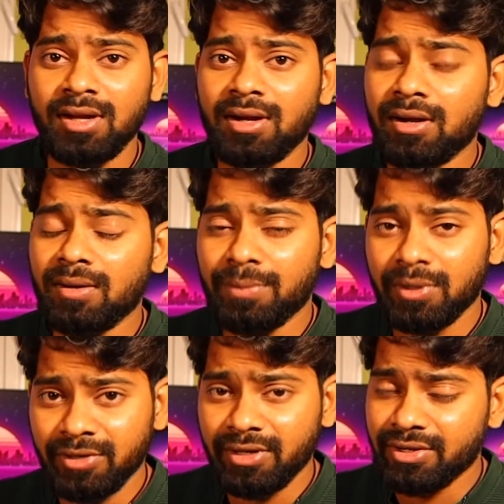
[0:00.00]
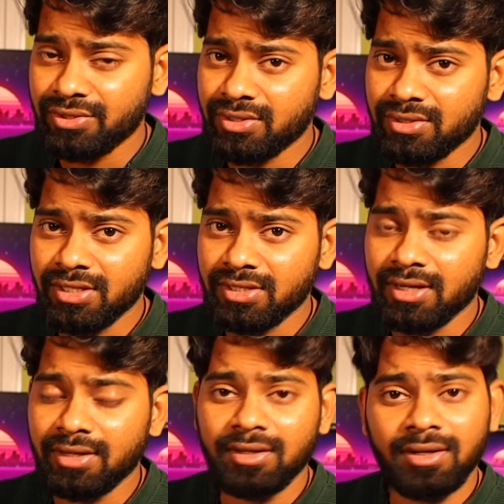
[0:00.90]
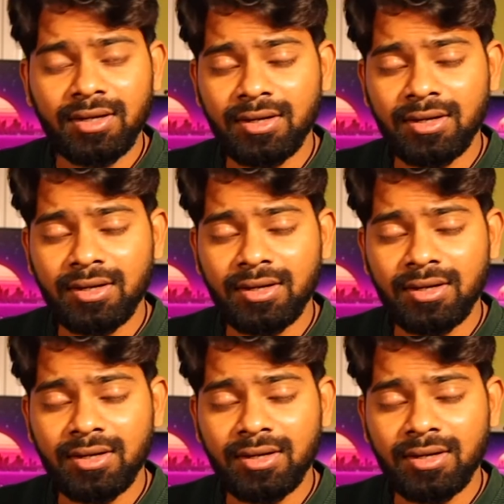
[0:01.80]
permanent residence is and